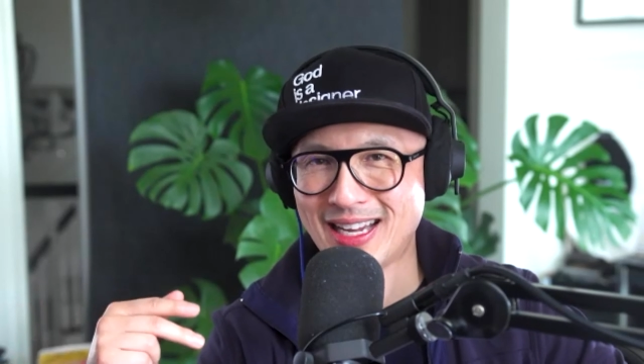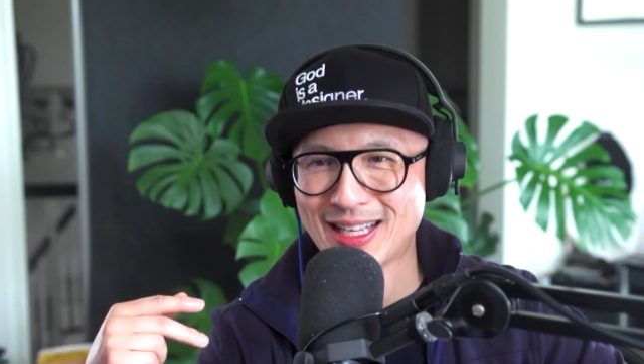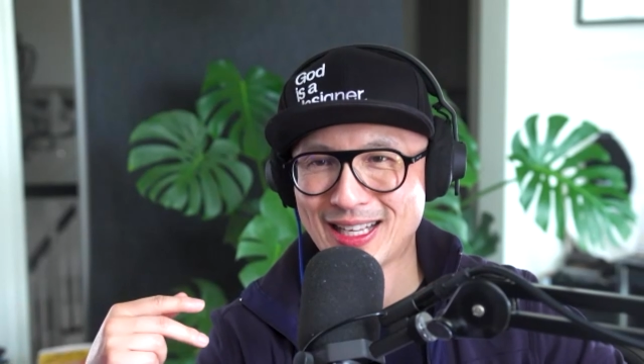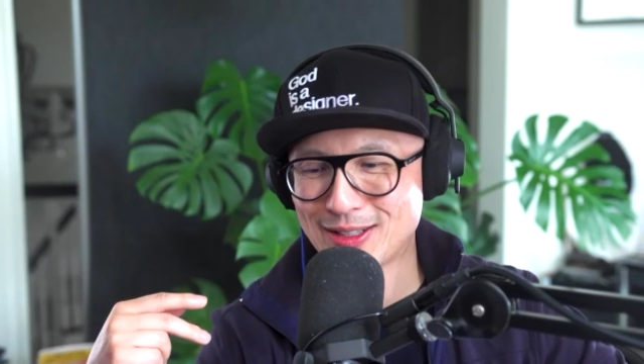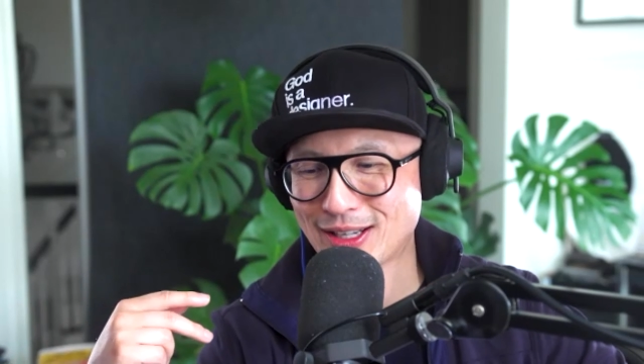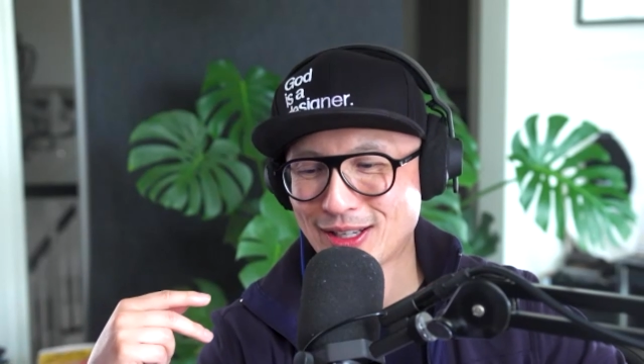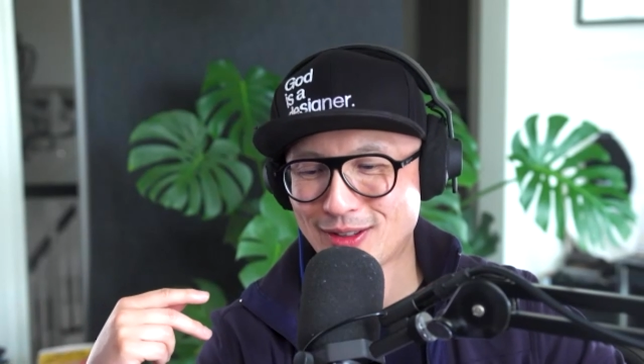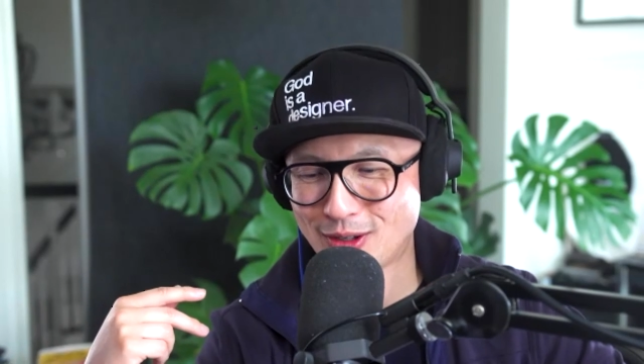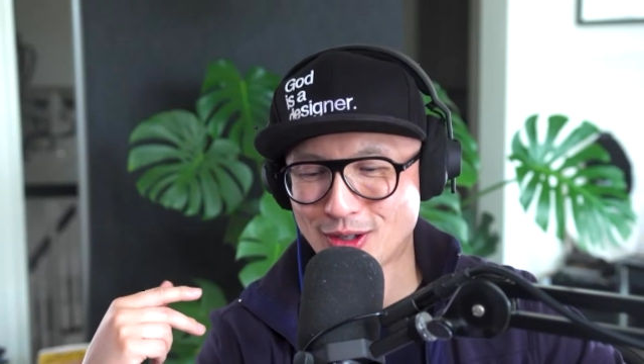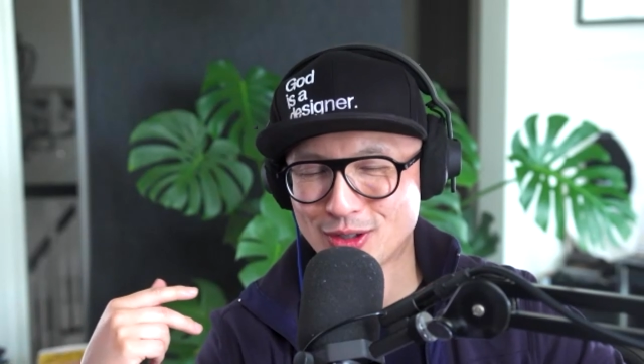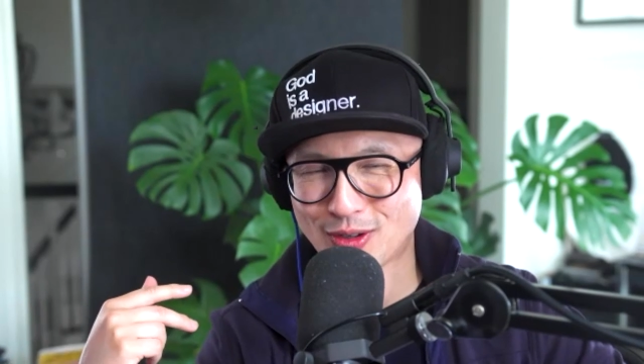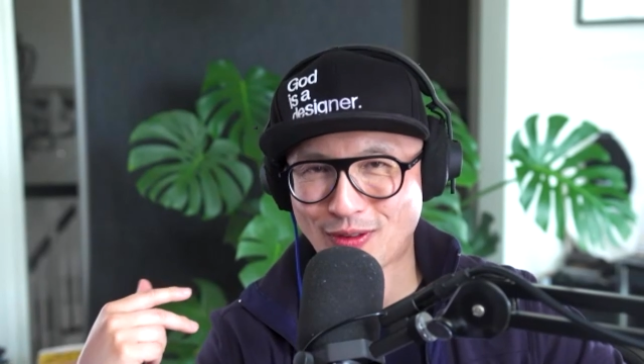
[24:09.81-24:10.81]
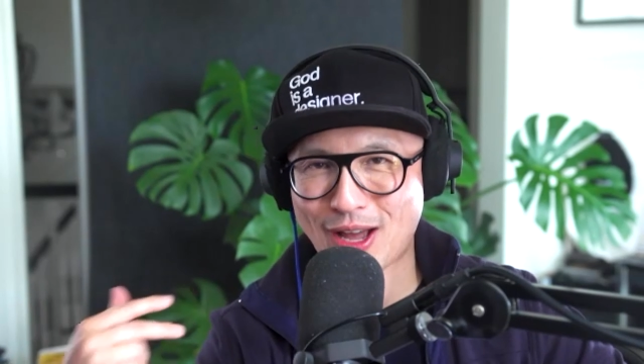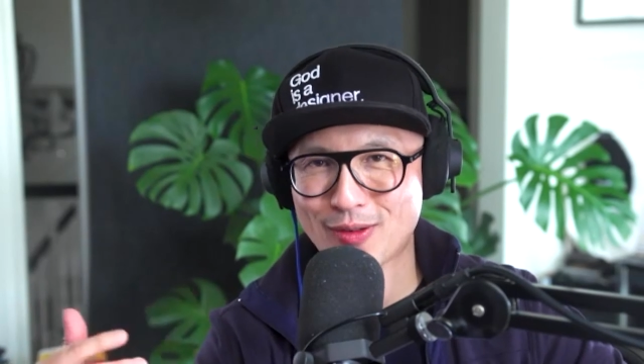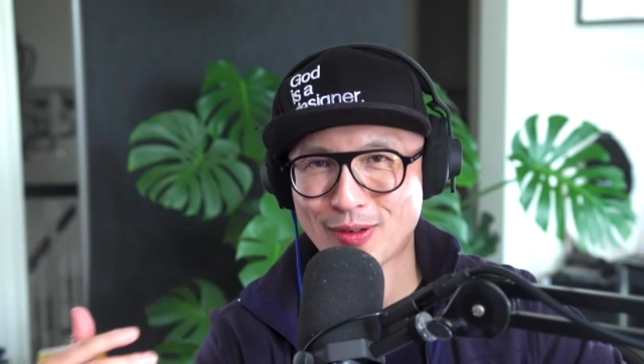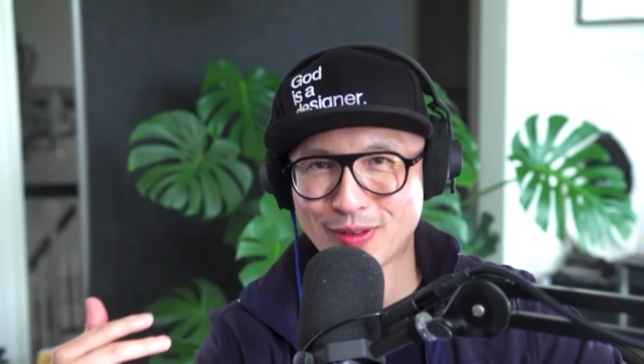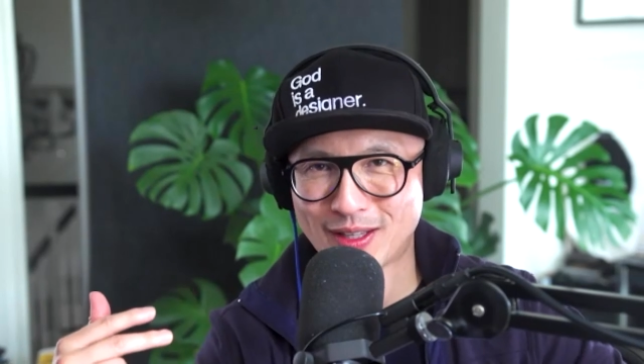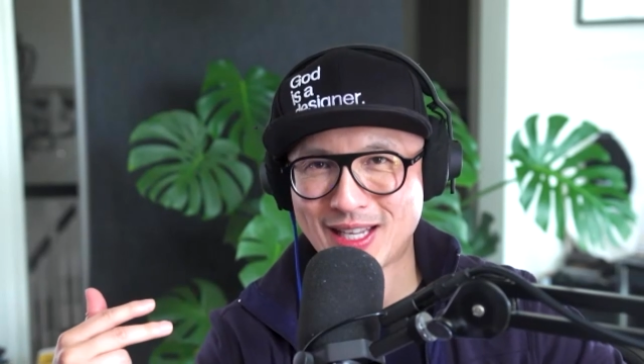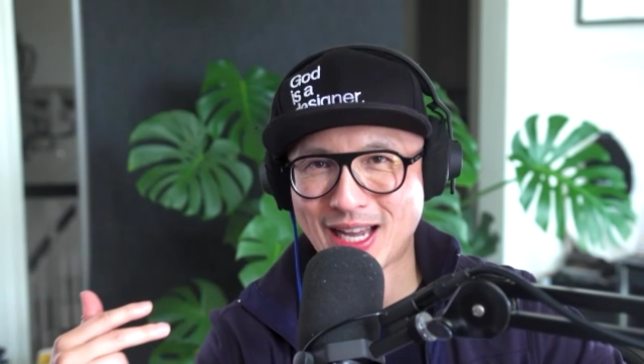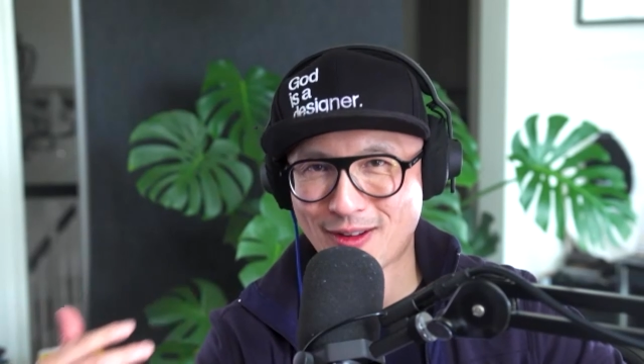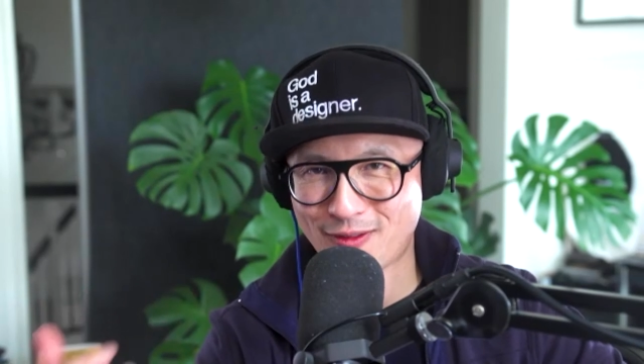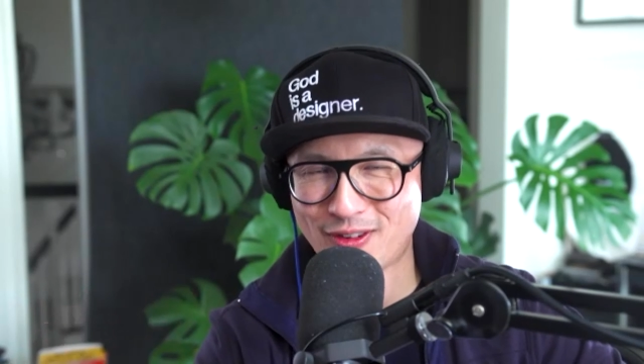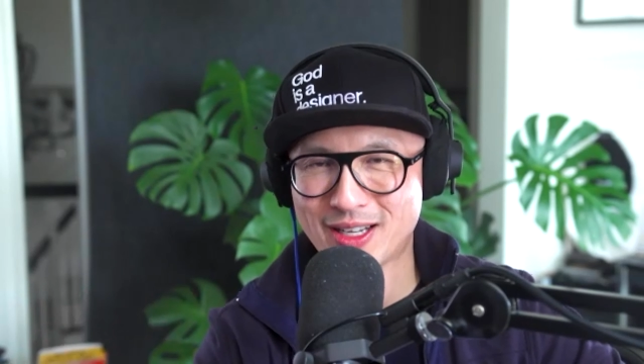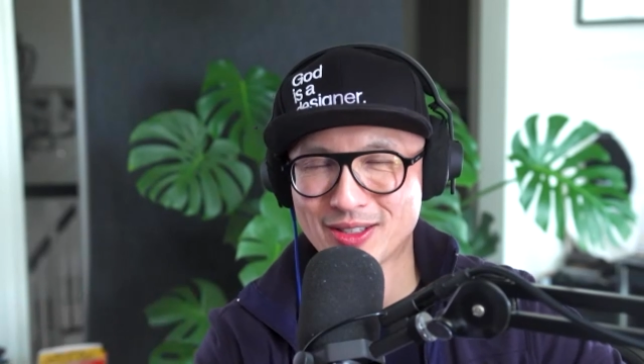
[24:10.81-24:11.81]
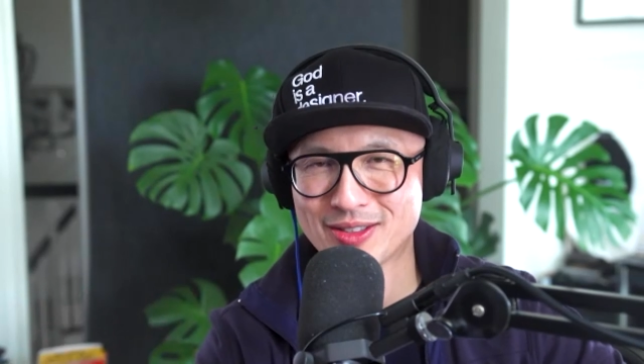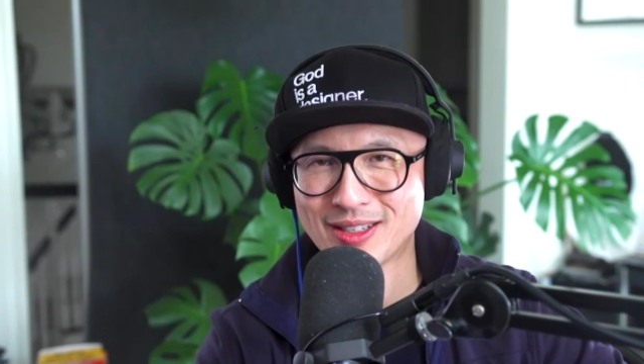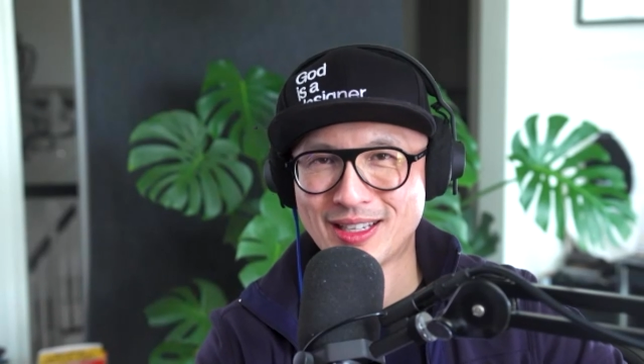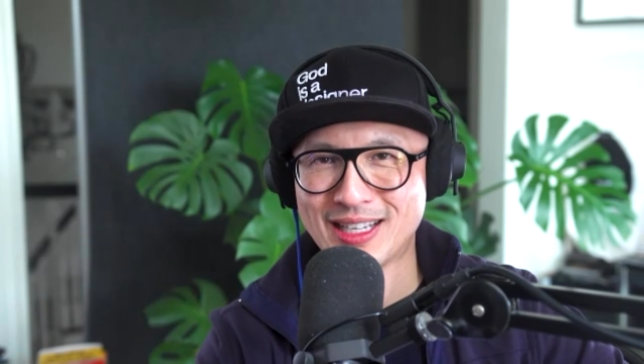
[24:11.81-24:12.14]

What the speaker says: it's like a survival of the tech fittest.